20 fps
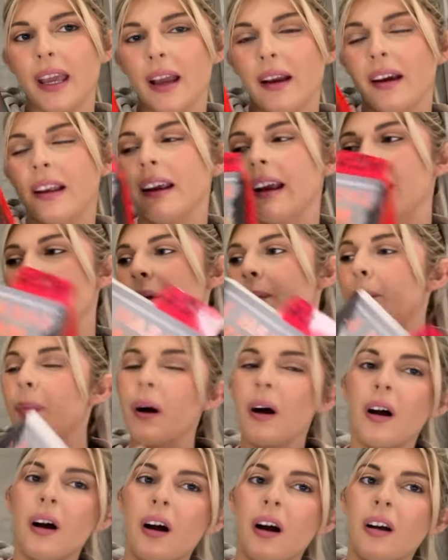I'm gonna get in the
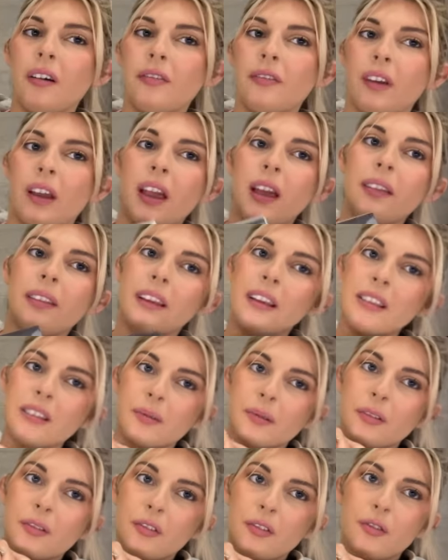bath. Thank you so
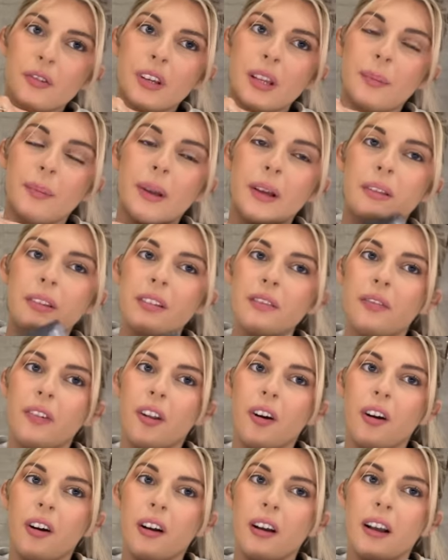much for joining me on this
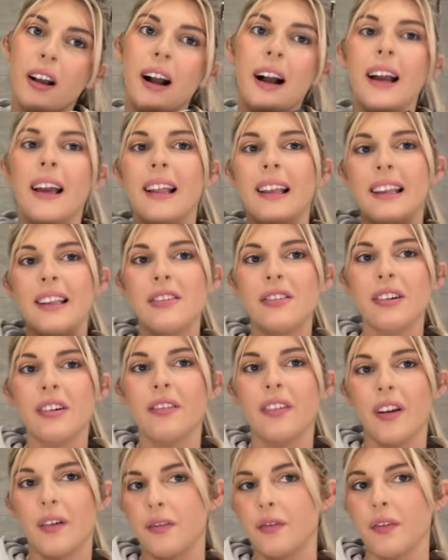vlog. I literally have
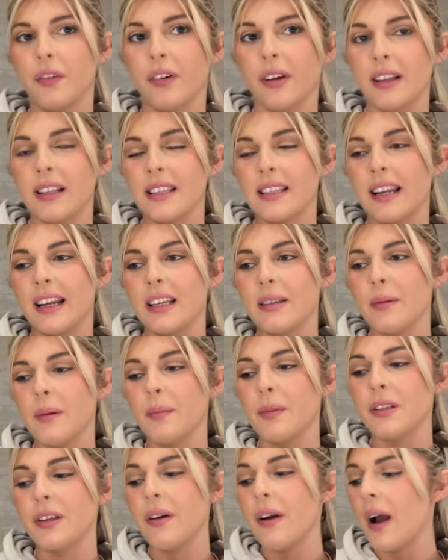loved vlogging today. It's made me
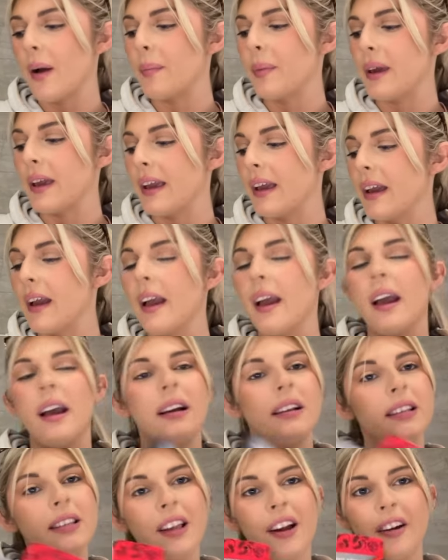so happy.
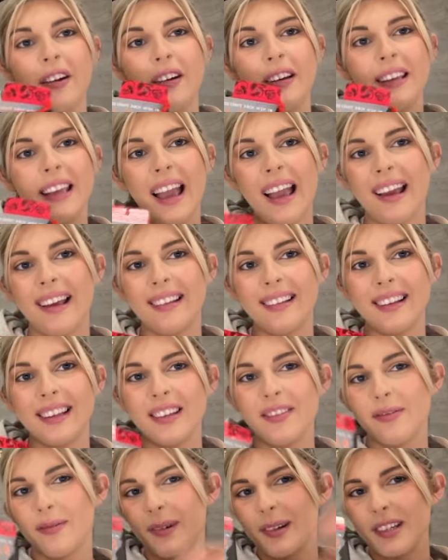So yeah, thank you
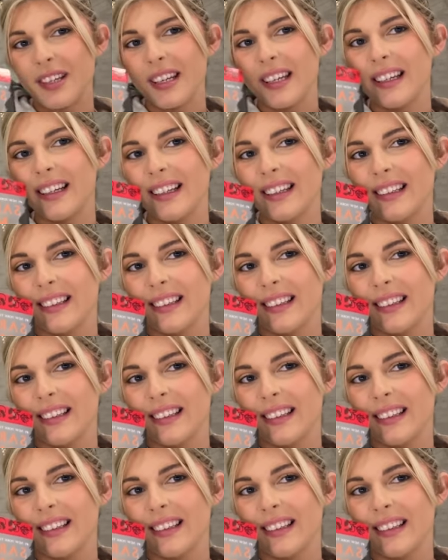for watching.